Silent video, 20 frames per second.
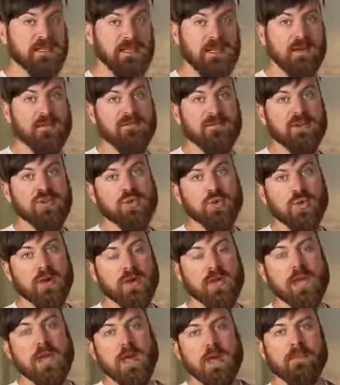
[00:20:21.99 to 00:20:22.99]
and inventory.
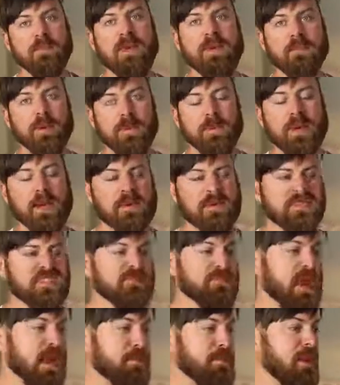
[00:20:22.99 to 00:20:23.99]
Be prepared to
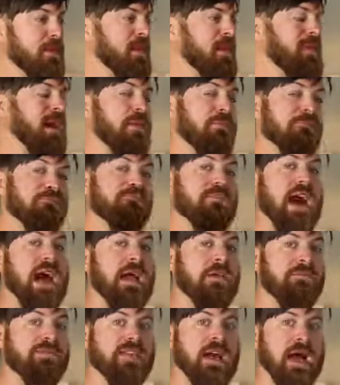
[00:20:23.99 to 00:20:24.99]
spend maybe about
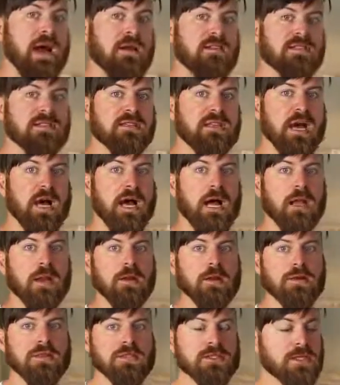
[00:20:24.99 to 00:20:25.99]

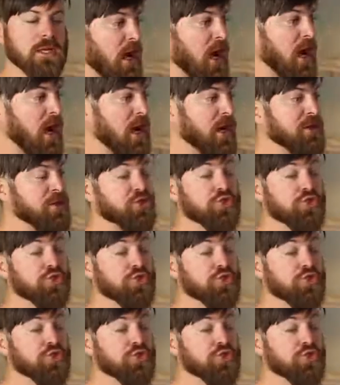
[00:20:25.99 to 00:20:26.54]
$5,000 on